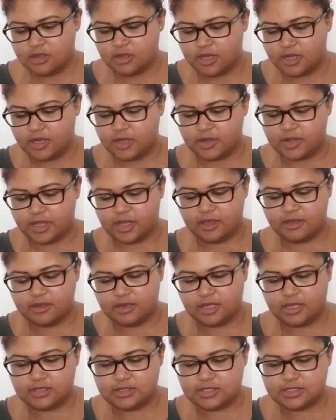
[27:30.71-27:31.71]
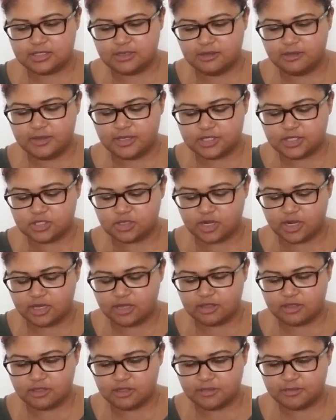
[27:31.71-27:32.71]
Oh, yeah, nice. Tell me about
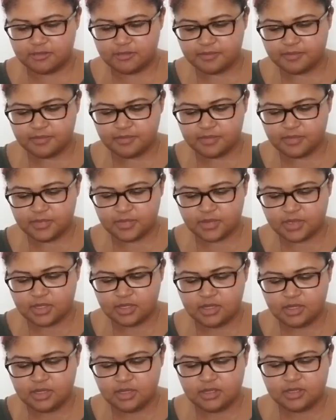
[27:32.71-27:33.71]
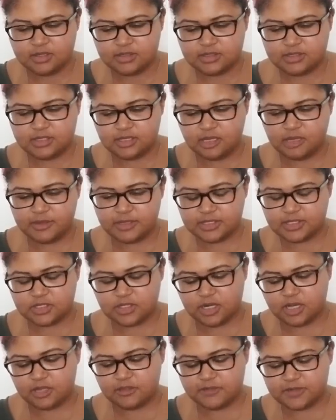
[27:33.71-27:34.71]
strength. Tell me about
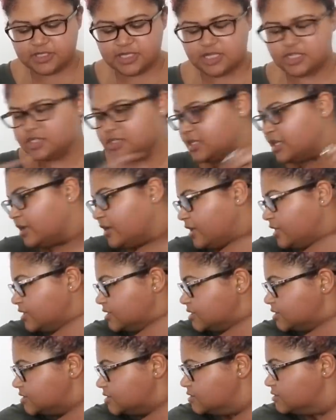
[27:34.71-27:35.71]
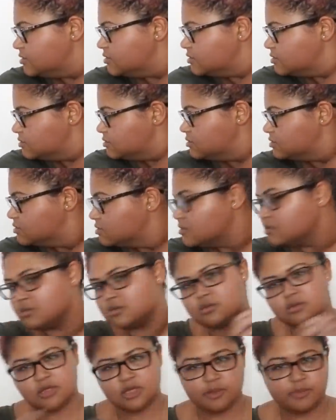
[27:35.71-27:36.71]
strength for Sagittarius. Ooh,
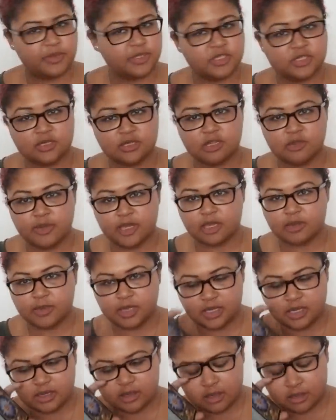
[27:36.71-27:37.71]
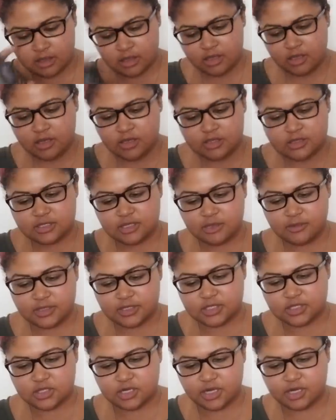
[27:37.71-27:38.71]
got a pinching on the back of my neck. Tell me about
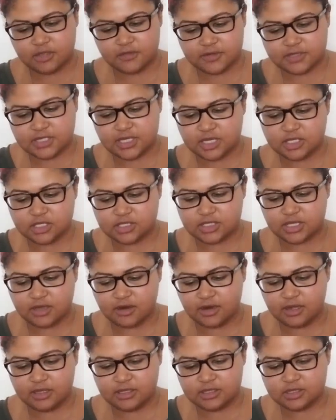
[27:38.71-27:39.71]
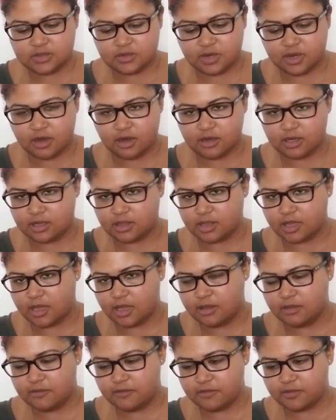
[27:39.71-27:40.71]
strength for Sagittarius regarding
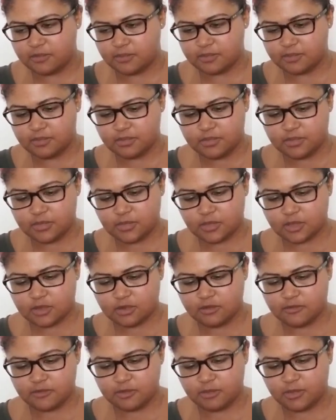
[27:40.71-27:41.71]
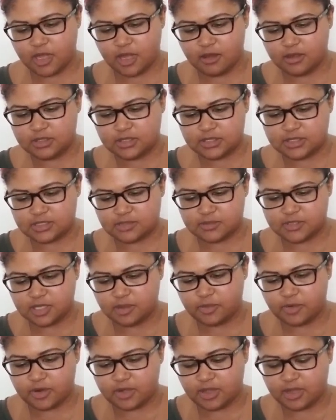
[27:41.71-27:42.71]
love from now until
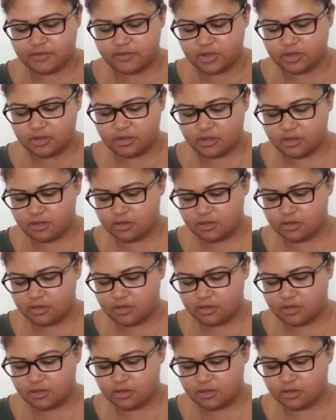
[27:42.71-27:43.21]
September 11th.